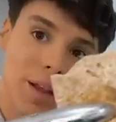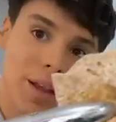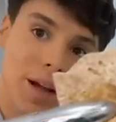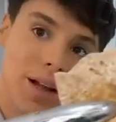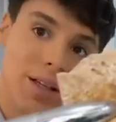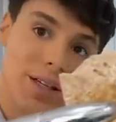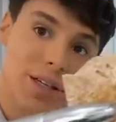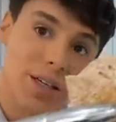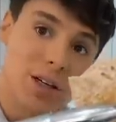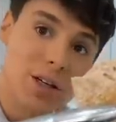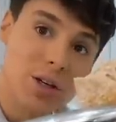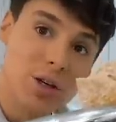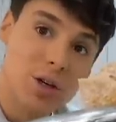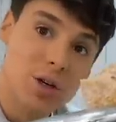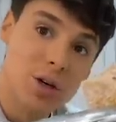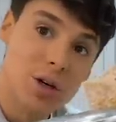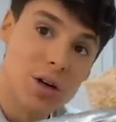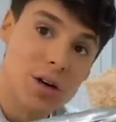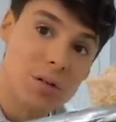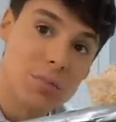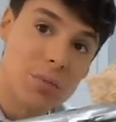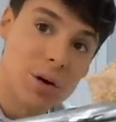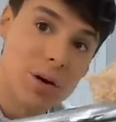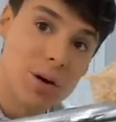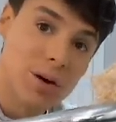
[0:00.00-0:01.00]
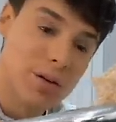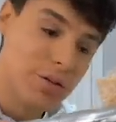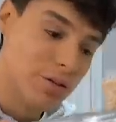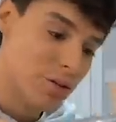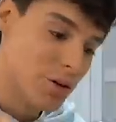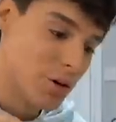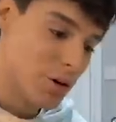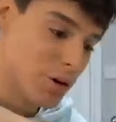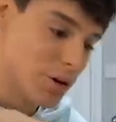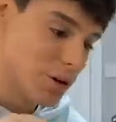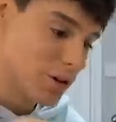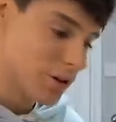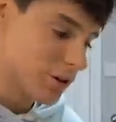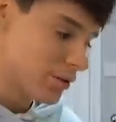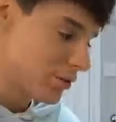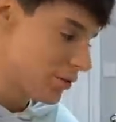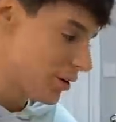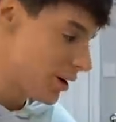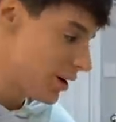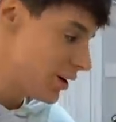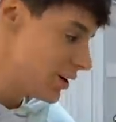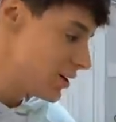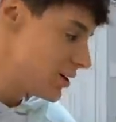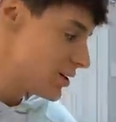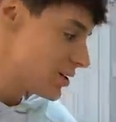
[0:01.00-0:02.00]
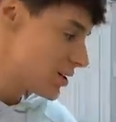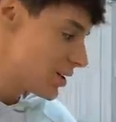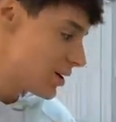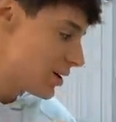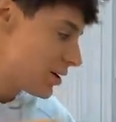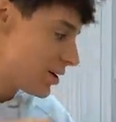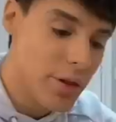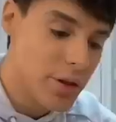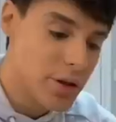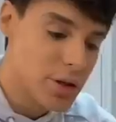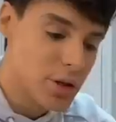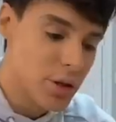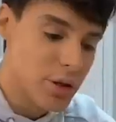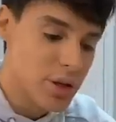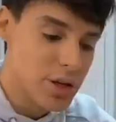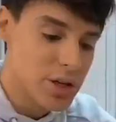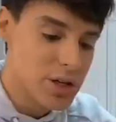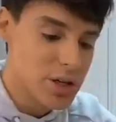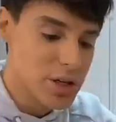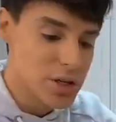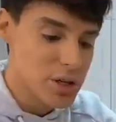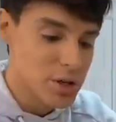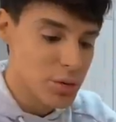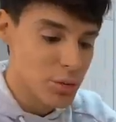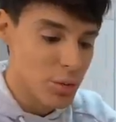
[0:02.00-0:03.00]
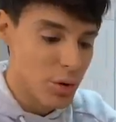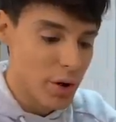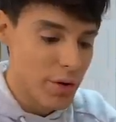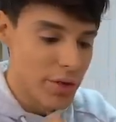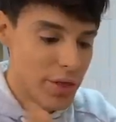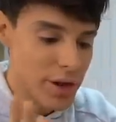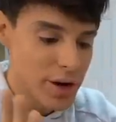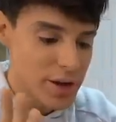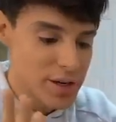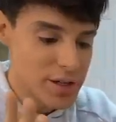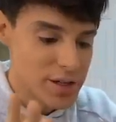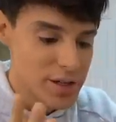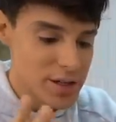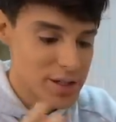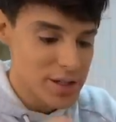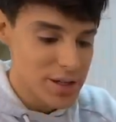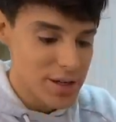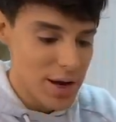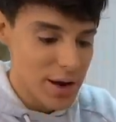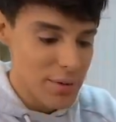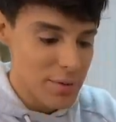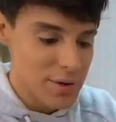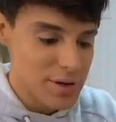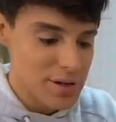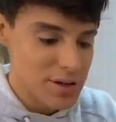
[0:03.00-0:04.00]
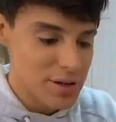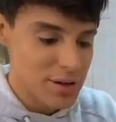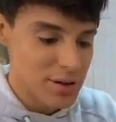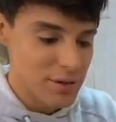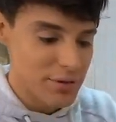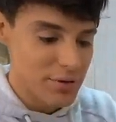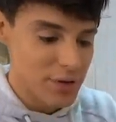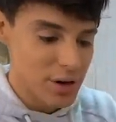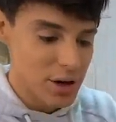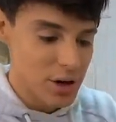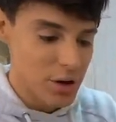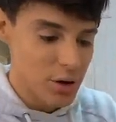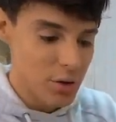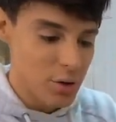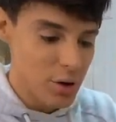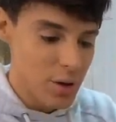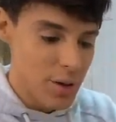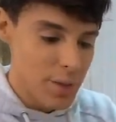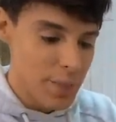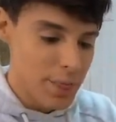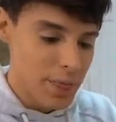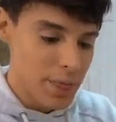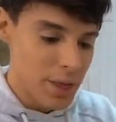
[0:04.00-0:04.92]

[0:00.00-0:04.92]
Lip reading: that's a good amount of color, right? So this is the one that is the same as in the video.